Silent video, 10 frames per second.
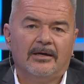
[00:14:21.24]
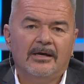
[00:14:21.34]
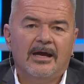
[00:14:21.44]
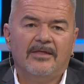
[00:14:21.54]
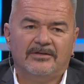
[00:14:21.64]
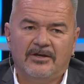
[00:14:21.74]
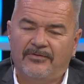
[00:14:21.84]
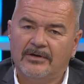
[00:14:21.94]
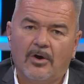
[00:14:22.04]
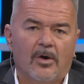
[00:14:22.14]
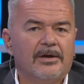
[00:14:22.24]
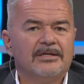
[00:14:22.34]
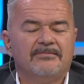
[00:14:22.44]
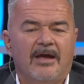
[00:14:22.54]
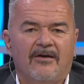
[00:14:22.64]
In the different
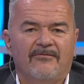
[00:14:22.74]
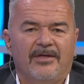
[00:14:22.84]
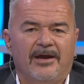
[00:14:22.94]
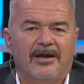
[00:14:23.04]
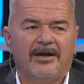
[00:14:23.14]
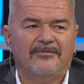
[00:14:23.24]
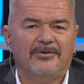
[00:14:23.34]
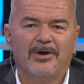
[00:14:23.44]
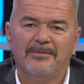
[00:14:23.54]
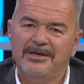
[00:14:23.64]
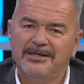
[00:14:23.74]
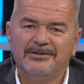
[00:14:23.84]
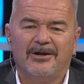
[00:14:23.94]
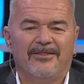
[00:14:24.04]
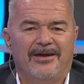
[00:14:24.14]
corners we have there, and you can meet us
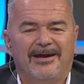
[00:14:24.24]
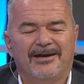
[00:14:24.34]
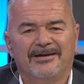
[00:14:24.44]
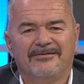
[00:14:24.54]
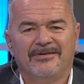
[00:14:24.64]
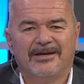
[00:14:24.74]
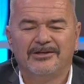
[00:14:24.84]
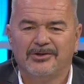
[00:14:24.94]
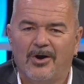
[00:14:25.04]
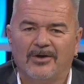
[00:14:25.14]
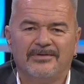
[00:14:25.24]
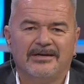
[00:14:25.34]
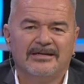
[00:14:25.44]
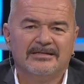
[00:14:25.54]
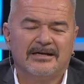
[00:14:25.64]
all there. We can talk, we
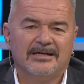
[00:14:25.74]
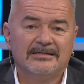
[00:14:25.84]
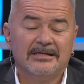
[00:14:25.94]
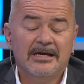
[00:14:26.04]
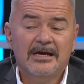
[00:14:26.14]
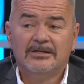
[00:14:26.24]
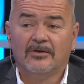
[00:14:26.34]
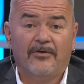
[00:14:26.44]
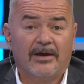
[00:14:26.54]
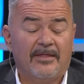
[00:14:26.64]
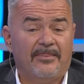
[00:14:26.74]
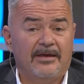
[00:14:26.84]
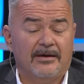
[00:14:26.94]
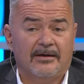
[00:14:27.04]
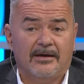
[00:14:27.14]
can discuss. Don't forget
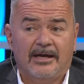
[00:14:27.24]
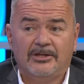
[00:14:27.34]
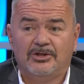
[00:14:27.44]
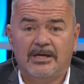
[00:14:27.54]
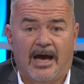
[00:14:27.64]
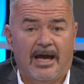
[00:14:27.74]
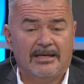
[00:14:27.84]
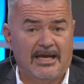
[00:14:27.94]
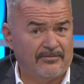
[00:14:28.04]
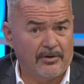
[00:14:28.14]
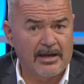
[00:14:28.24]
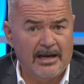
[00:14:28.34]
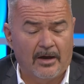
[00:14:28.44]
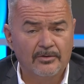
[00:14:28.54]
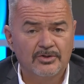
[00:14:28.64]
the HTI networking
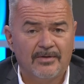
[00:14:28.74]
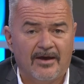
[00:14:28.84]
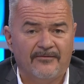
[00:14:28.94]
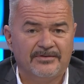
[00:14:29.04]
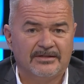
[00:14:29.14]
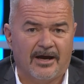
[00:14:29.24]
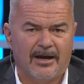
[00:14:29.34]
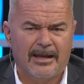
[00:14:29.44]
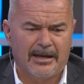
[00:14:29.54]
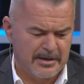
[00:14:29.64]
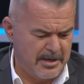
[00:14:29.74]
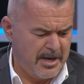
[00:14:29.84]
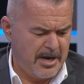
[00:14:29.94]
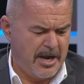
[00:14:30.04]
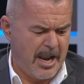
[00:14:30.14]
lounge we have starting
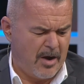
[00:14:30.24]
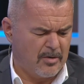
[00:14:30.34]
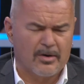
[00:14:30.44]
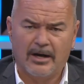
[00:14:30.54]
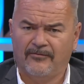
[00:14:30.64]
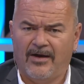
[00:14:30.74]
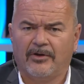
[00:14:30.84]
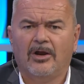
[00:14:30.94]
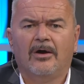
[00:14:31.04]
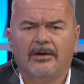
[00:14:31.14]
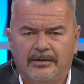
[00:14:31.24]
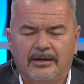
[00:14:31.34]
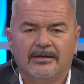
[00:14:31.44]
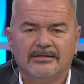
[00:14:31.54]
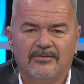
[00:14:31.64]
now or at 5 o'clock,
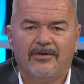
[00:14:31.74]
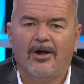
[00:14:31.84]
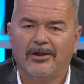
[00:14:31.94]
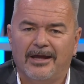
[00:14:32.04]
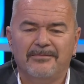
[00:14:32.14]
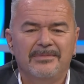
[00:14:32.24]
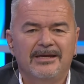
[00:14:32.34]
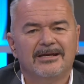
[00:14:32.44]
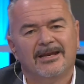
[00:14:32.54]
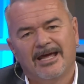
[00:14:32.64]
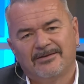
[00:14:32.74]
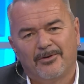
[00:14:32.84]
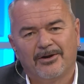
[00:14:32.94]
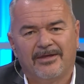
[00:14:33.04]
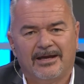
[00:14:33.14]
so we all can meet and
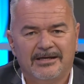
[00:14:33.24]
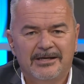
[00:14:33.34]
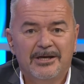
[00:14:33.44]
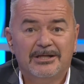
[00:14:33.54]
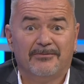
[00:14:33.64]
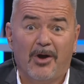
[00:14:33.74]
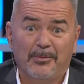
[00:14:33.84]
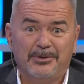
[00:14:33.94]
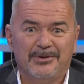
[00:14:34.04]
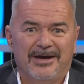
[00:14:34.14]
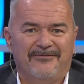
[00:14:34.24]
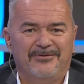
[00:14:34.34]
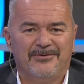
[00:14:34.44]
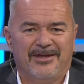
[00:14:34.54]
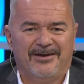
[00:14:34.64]
network there. So we hope you have
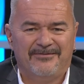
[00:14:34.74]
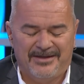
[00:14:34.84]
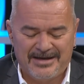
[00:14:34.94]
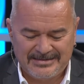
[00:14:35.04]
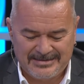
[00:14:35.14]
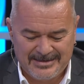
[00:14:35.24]
you there with us.